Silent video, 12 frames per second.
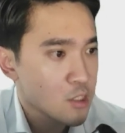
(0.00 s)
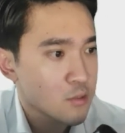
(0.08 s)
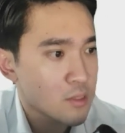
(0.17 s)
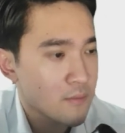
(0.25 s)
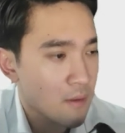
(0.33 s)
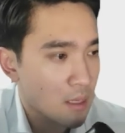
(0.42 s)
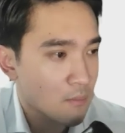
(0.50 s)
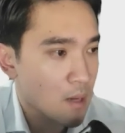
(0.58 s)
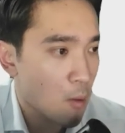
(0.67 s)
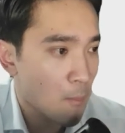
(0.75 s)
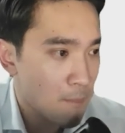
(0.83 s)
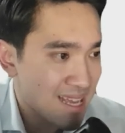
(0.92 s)
to develop
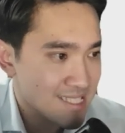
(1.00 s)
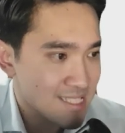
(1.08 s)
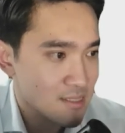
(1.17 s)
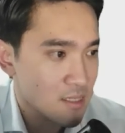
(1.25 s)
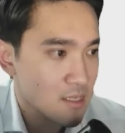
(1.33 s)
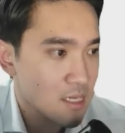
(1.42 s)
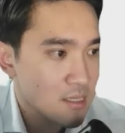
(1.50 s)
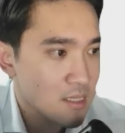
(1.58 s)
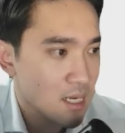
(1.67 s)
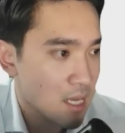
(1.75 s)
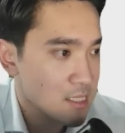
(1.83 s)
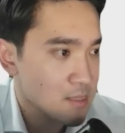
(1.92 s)
our
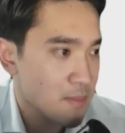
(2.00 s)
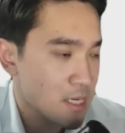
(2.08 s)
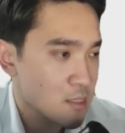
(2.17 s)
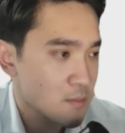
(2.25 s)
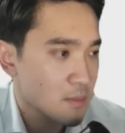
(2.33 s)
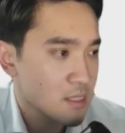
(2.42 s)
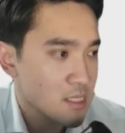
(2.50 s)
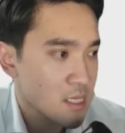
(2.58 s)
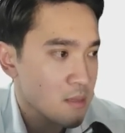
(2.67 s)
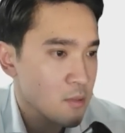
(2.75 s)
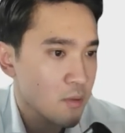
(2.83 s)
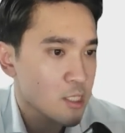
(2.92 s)
best-in-class management
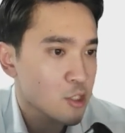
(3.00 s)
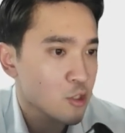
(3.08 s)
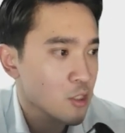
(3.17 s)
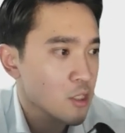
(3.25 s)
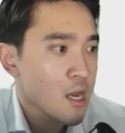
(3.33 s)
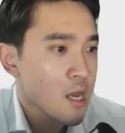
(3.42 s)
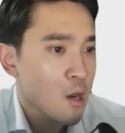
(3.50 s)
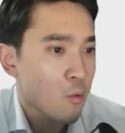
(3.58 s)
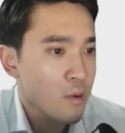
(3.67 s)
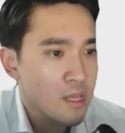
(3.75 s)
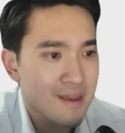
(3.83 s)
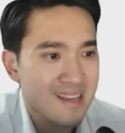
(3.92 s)
team to ensure
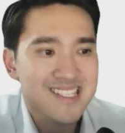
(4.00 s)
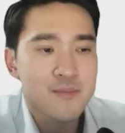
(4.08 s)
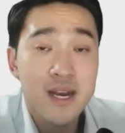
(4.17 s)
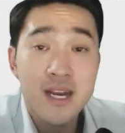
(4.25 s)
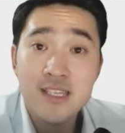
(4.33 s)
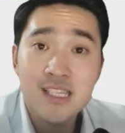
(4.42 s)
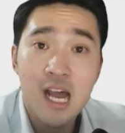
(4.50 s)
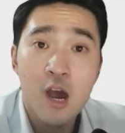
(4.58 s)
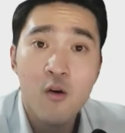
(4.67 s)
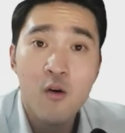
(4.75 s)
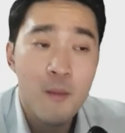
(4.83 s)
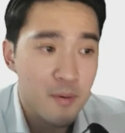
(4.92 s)
we maximize
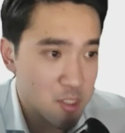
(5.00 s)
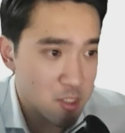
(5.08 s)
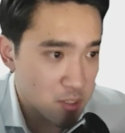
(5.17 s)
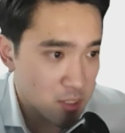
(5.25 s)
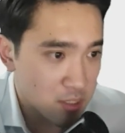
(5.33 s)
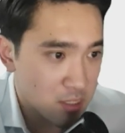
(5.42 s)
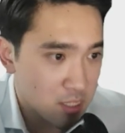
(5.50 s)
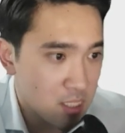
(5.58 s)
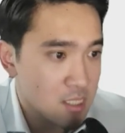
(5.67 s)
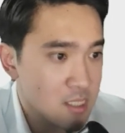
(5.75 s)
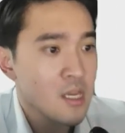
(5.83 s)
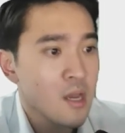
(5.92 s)
our
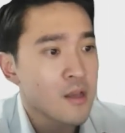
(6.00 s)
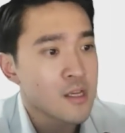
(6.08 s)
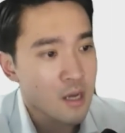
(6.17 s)
opportunity